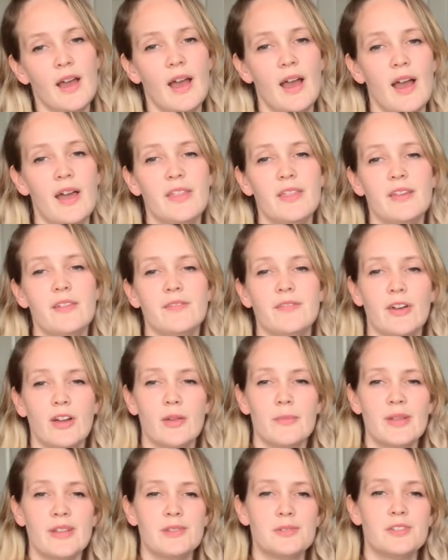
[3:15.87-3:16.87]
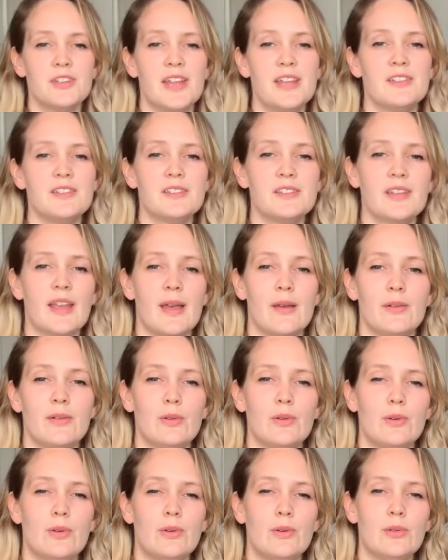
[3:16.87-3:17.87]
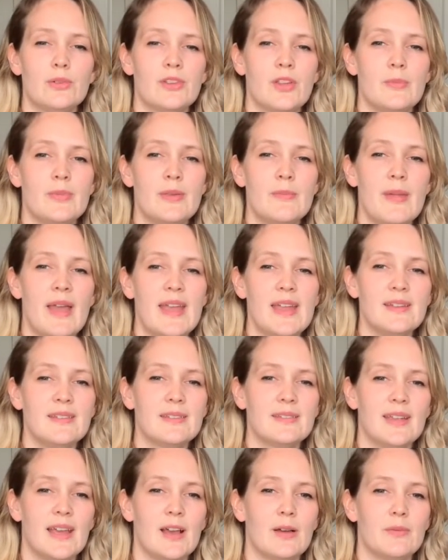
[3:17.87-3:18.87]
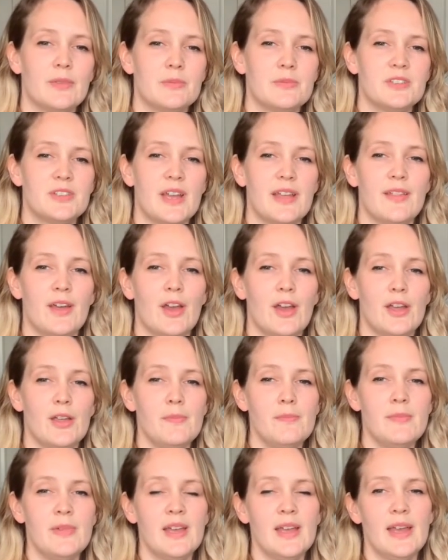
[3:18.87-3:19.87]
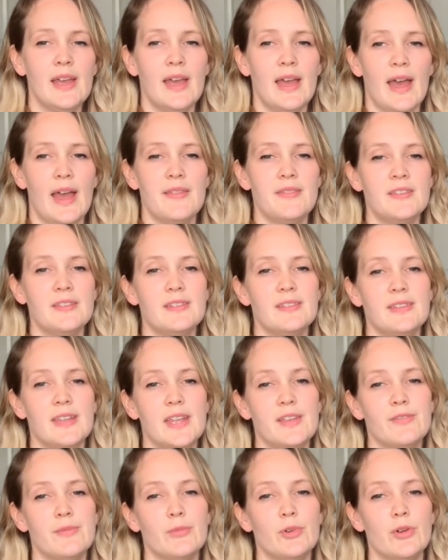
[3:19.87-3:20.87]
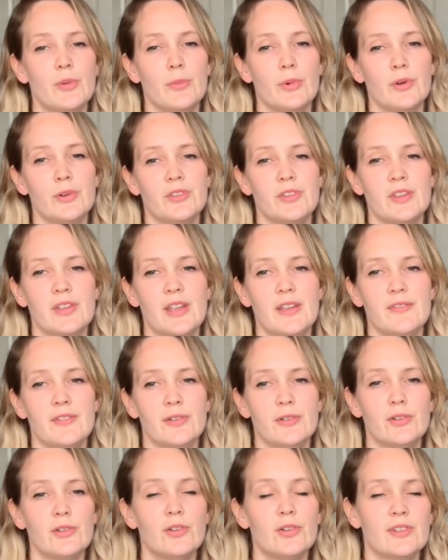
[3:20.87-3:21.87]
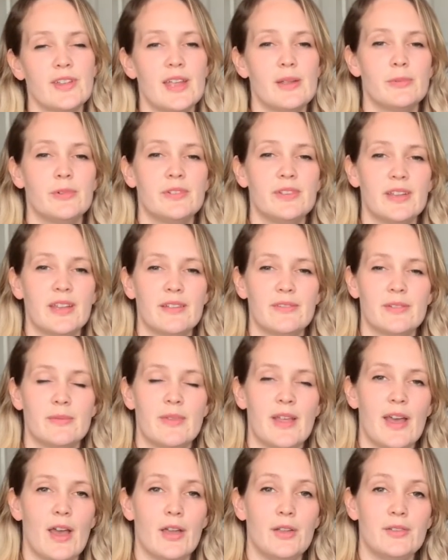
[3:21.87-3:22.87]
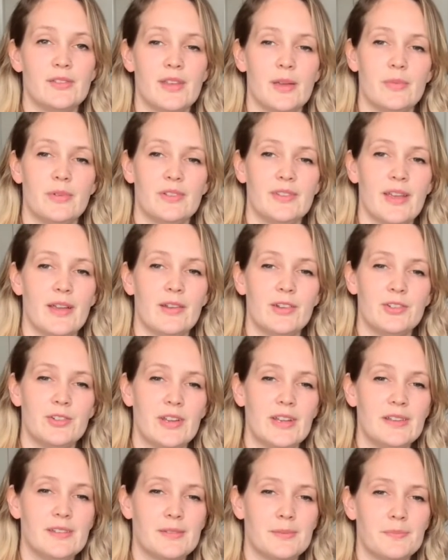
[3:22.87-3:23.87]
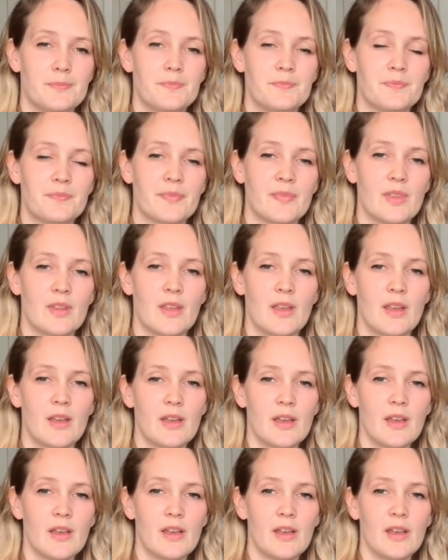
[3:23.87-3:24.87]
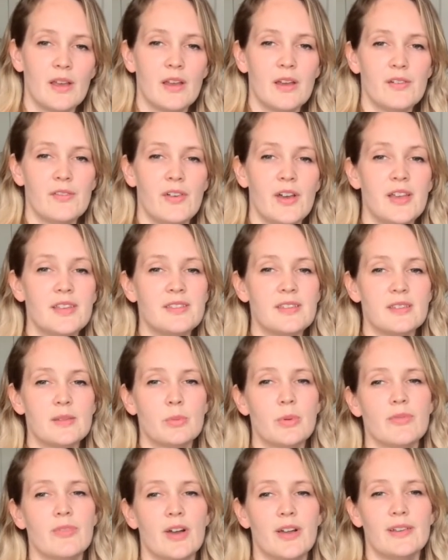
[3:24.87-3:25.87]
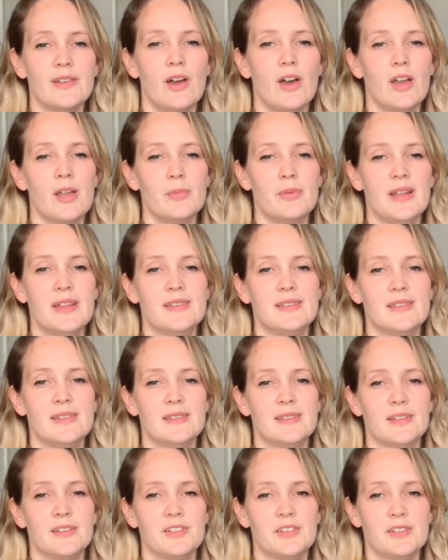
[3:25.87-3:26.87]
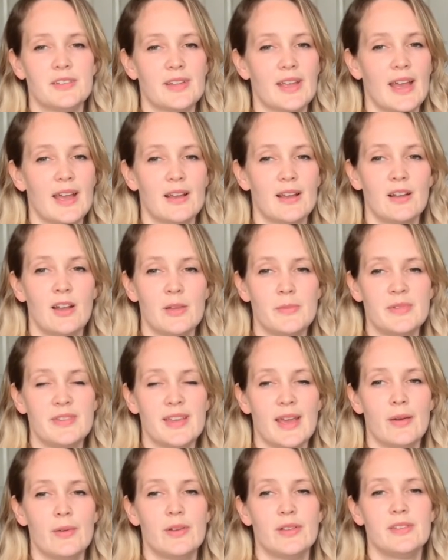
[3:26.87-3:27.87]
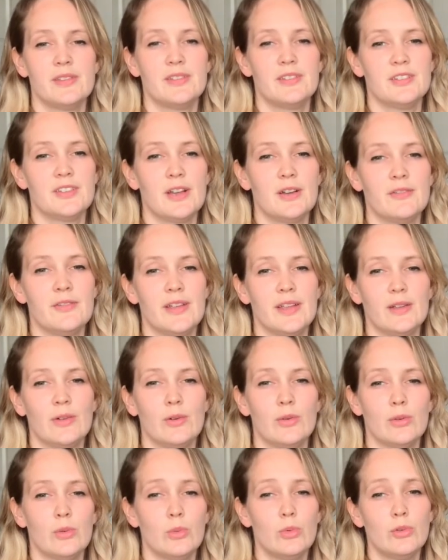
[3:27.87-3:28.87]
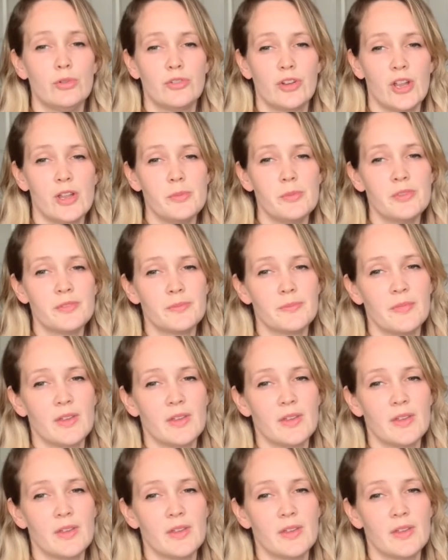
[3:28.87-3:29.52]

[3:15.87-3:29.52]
Other environmental changes can also be made to help them share the home, and this is even more important if you're not able to give them their own separate territories. First is to provide high places such as cat climbing towers, shelving or wardrobes